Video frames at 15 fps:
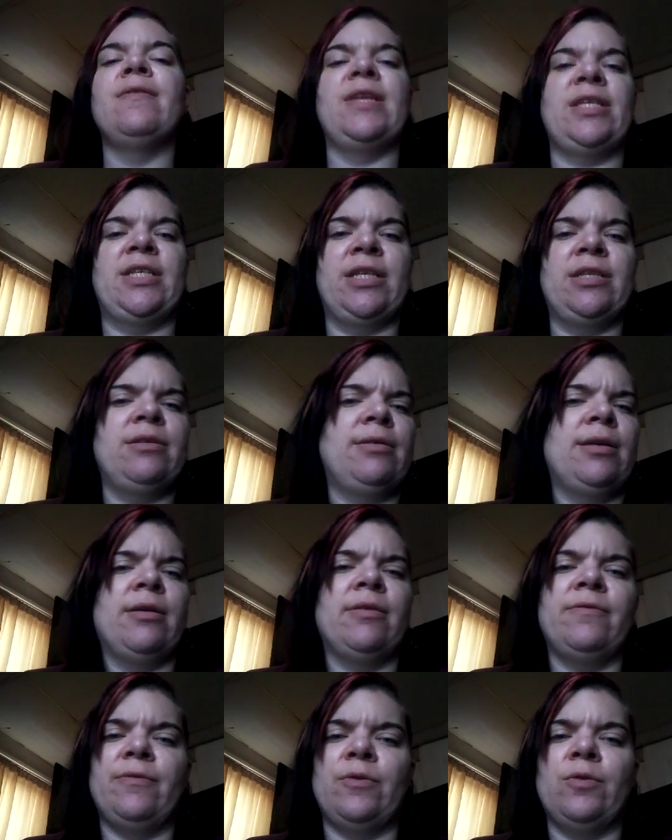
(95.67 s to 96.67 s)
they did
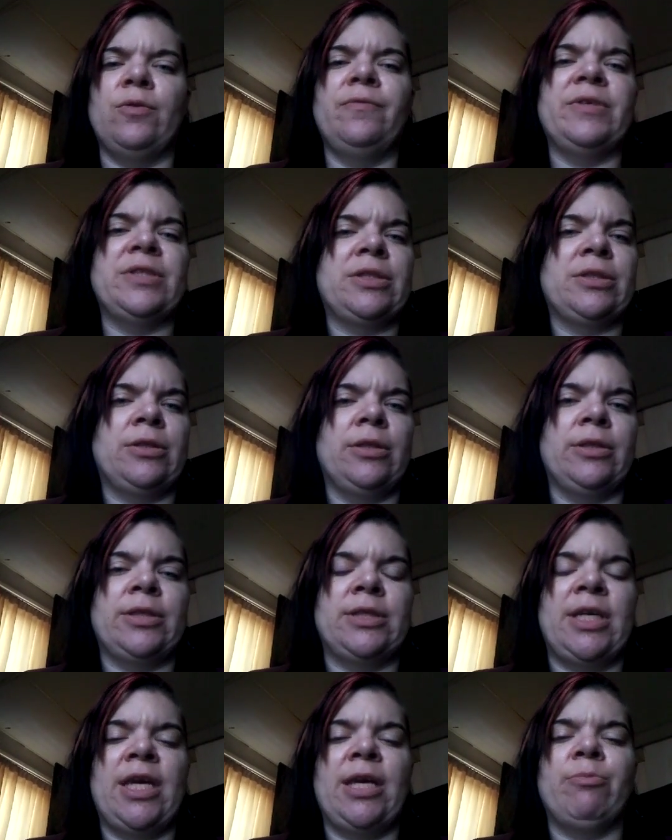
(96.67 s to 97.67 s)
a full physical
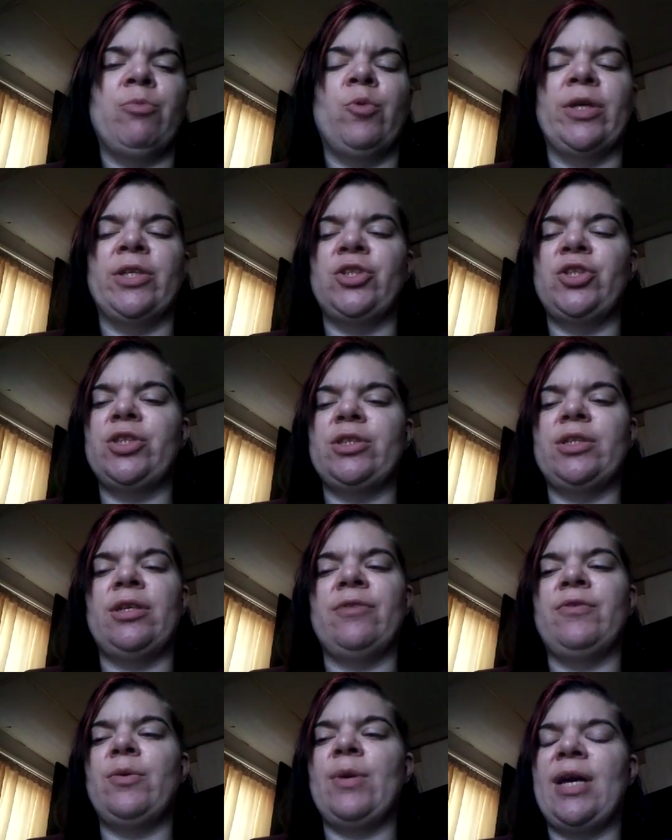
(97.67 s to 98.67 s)
exam, which,
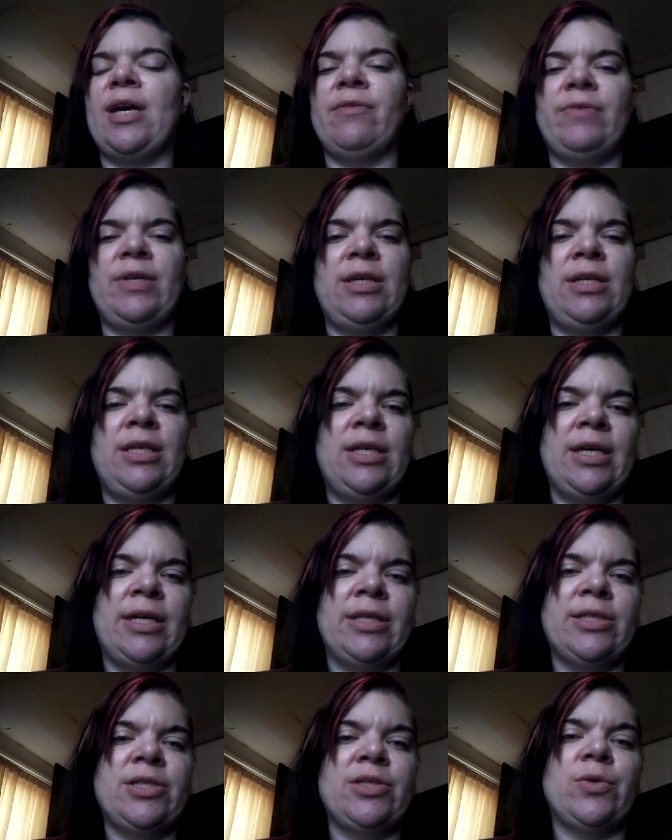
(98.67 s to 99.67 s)
if you have
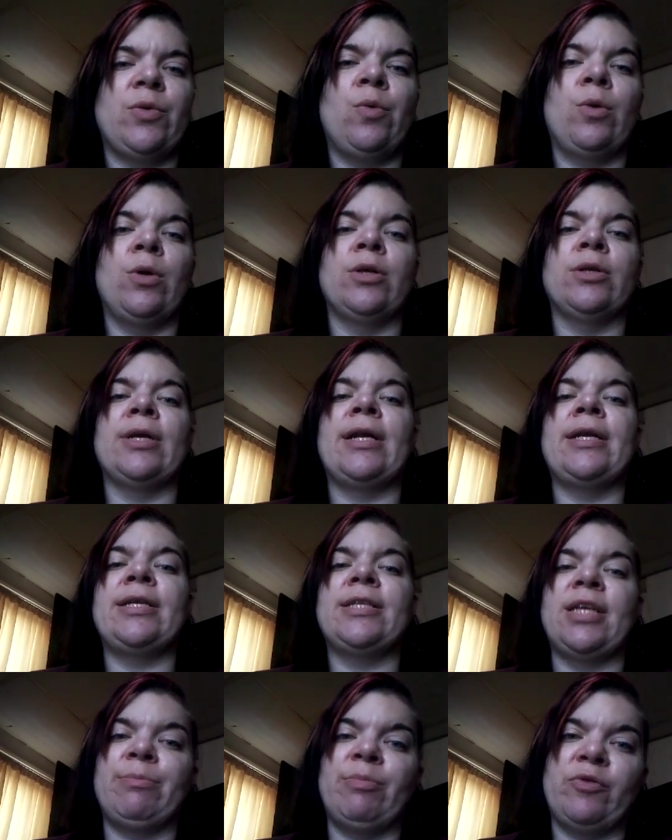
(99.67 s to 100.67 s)
EDS or
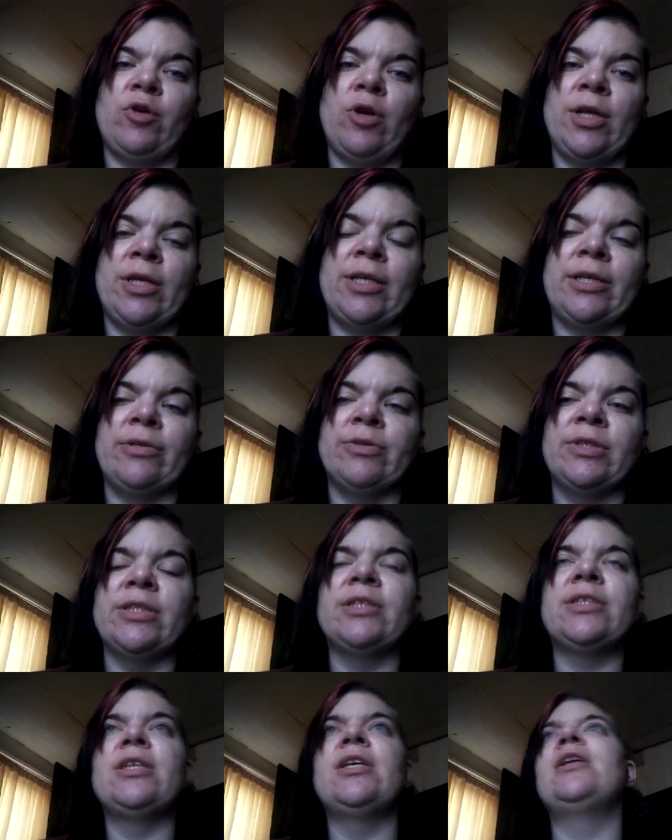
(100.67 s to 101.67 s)
any type of chronic
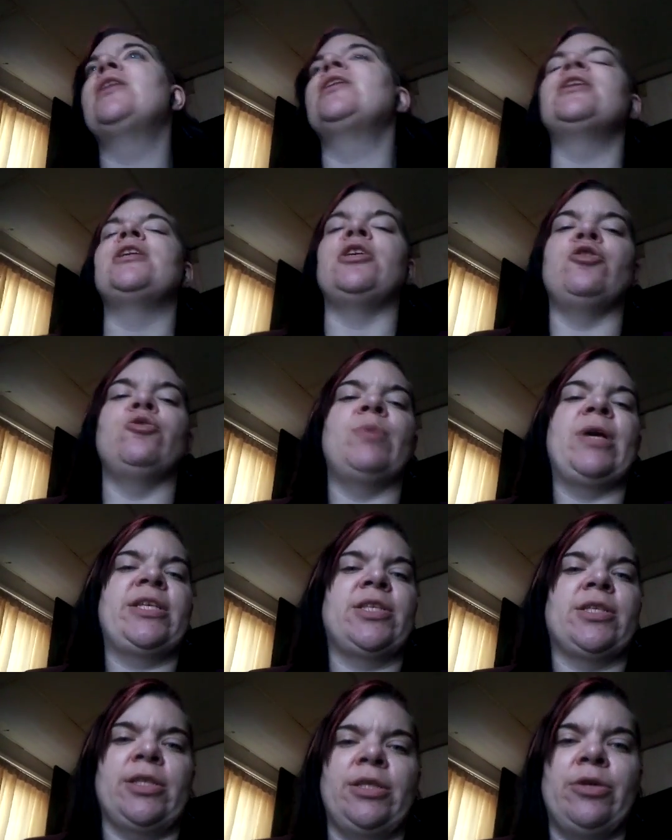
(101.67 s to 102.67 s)
illness, you
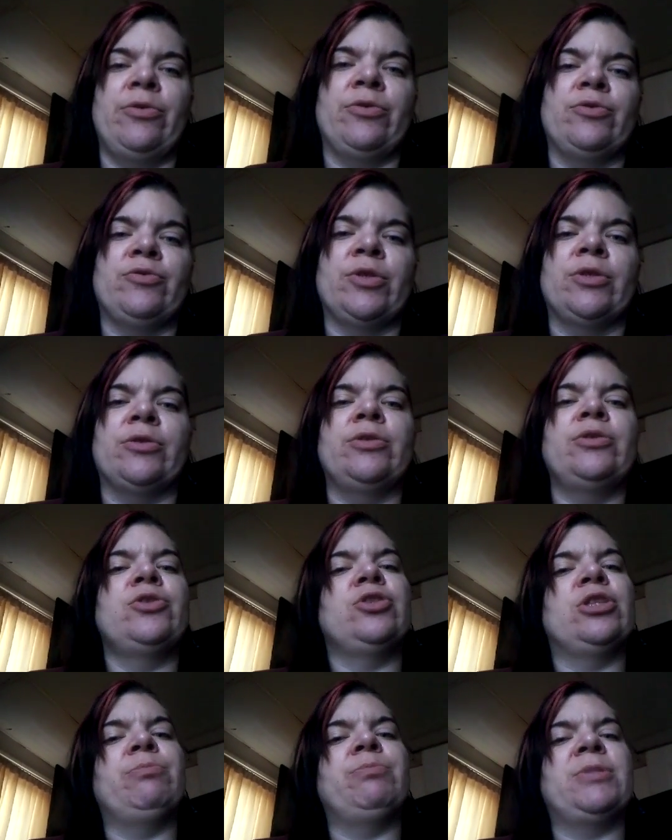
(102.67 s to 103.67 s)
basically know the drill. You
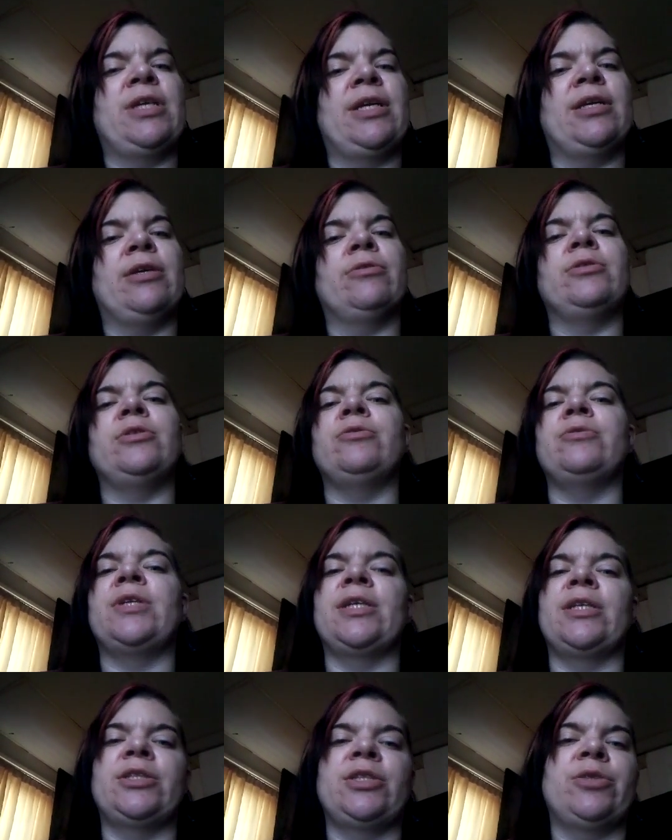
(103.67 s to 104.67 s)
strip down, you
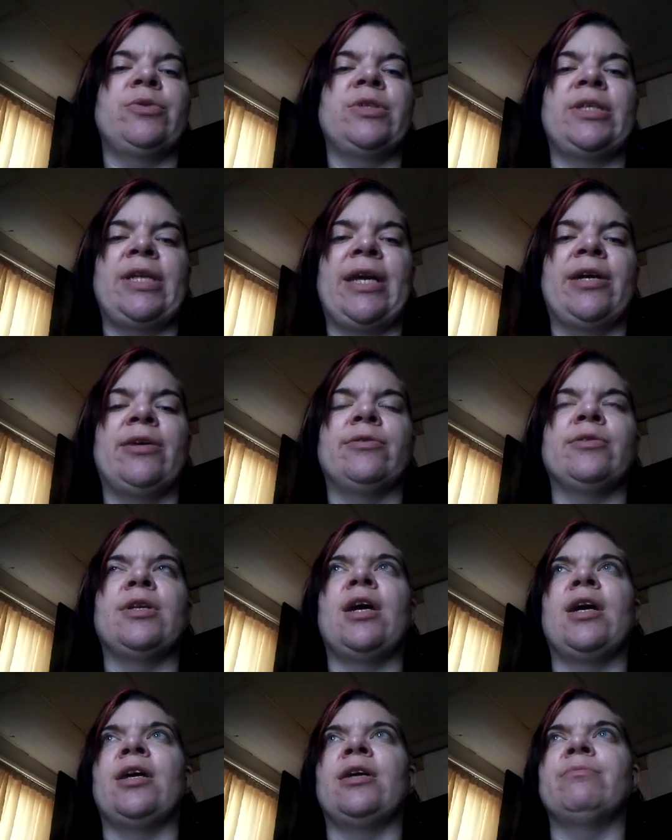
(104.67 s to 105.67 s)
get into a gown,
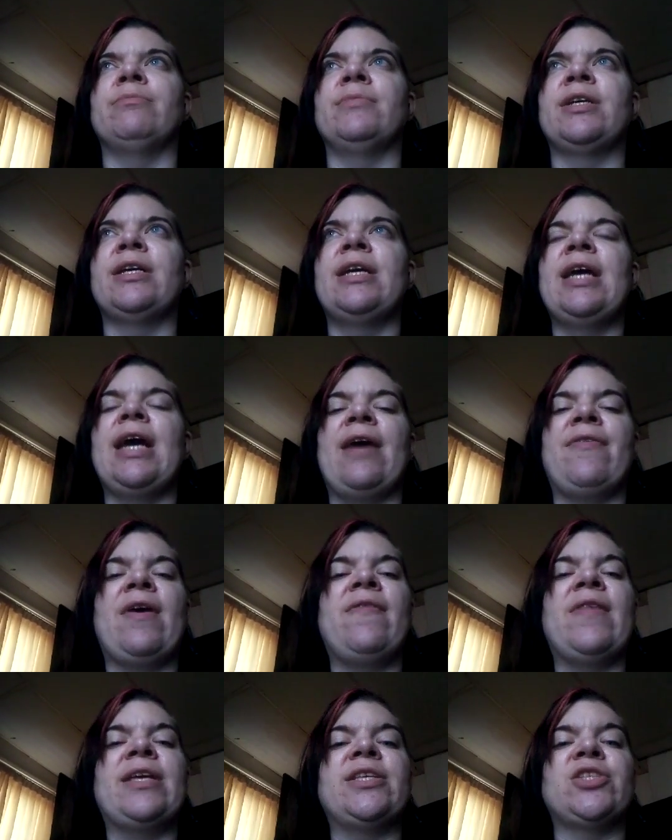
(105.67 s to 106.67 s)
and
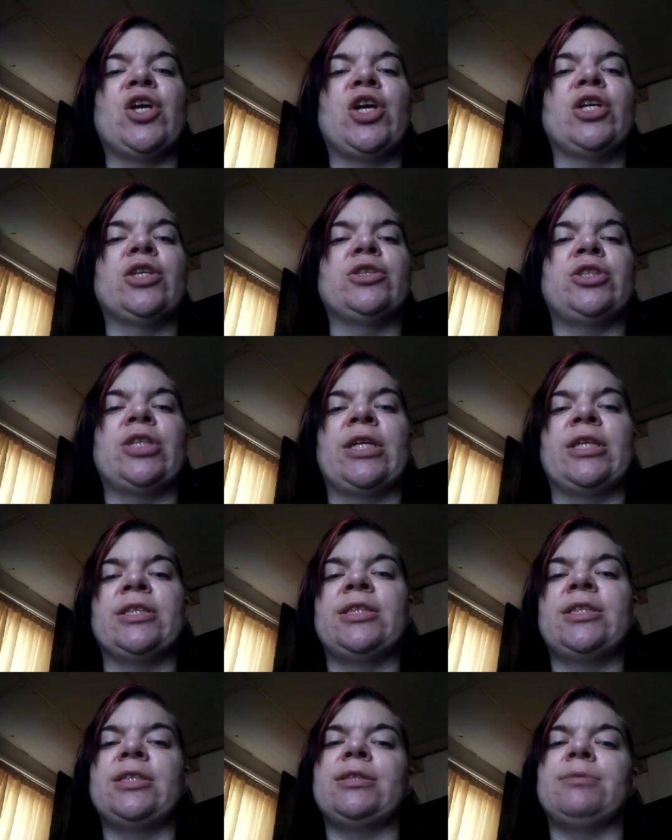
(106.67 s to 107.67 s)
then they start
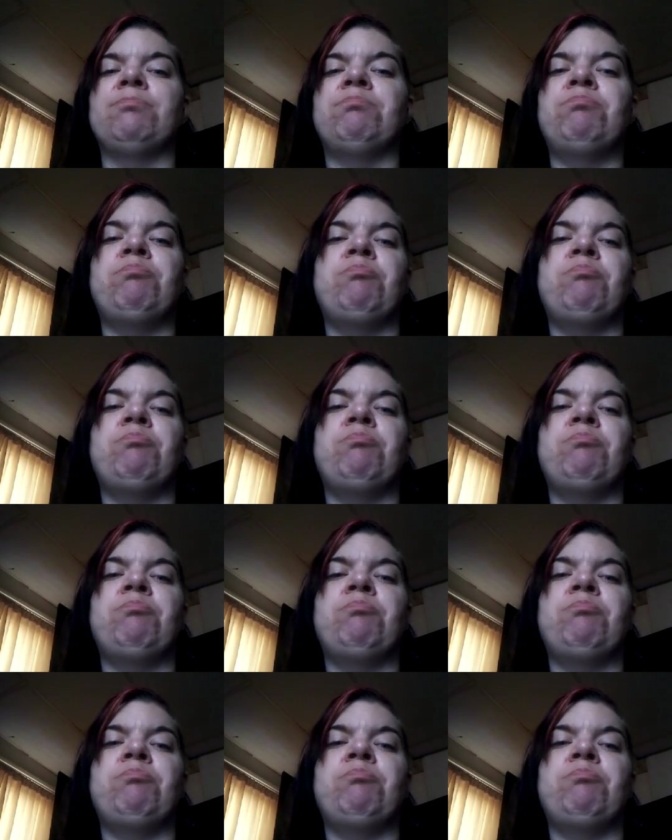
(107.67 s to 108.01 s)
just